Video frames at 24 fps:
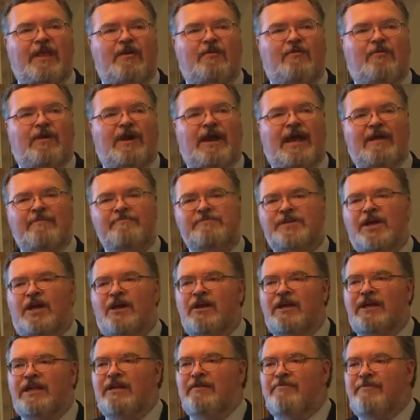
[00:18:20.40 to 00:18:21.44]
What I'm
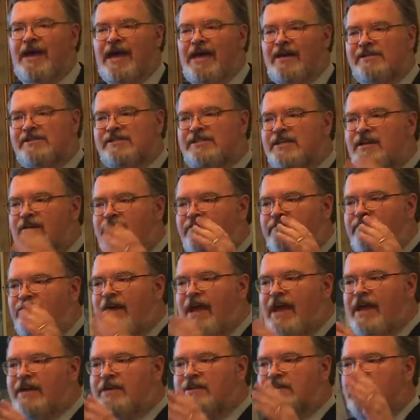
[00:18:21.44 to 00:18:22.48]
talking about is the
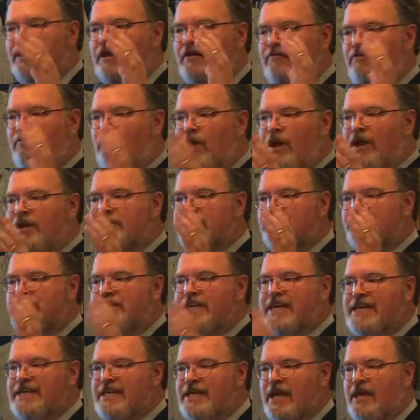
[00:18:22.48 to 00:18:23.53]
effect of what
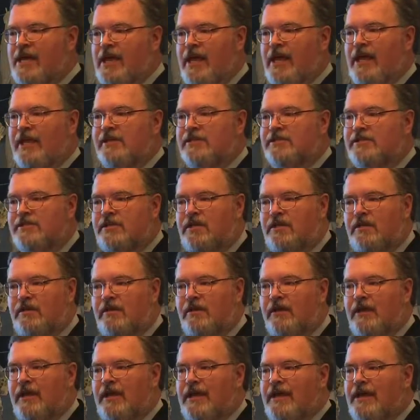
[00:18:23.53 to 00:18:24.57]
she does.
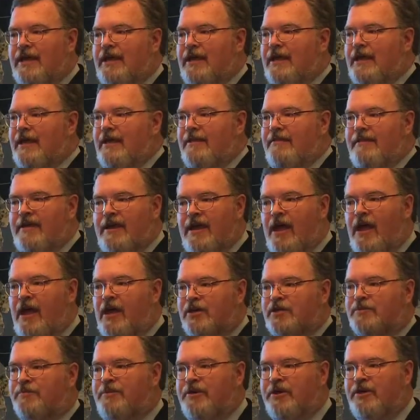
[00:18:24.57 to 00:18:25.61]
The
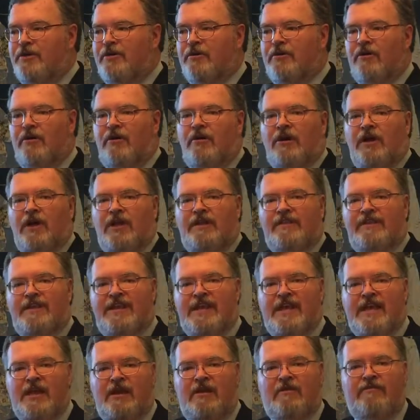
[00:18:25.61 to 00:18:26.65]
entrepreneur,
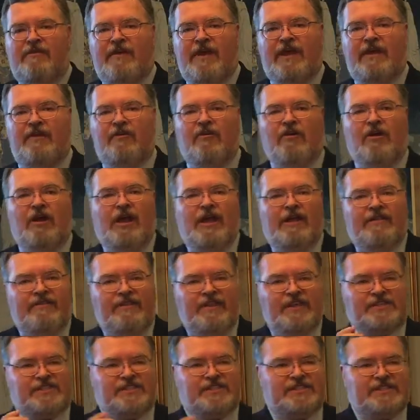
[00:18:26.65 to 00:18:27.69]
the innovator,
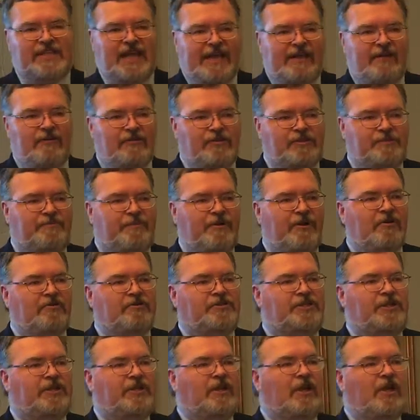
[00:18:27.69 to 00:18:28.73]
the
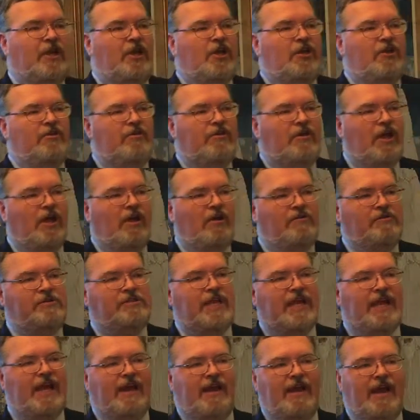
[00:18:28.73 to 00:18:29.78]
salesperson who goes
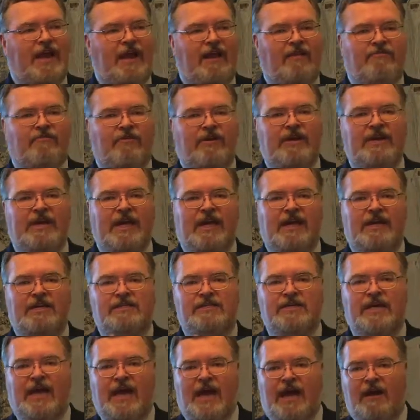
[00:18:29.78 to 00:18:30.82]
out every day
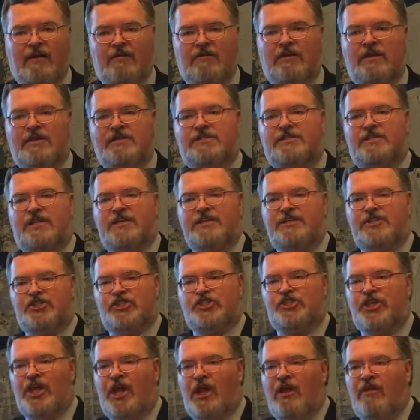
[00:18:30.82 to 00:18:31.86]
tirelessly
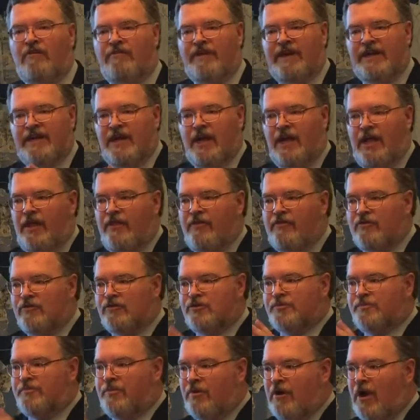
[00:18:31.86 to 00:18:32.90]
solving
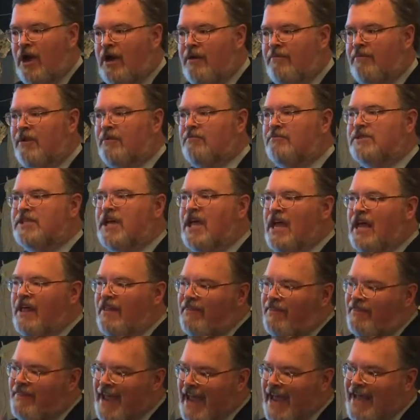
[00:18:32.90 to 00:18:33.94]
others' problems.
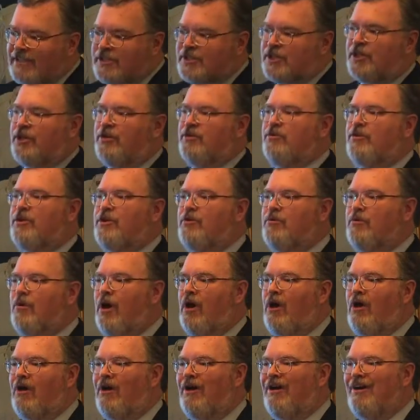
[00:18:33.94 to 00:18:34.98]
That's who you
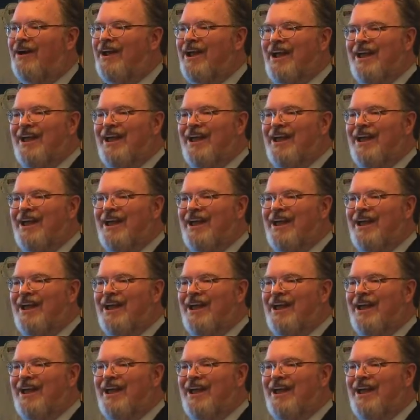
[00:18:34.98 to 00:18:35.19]
are.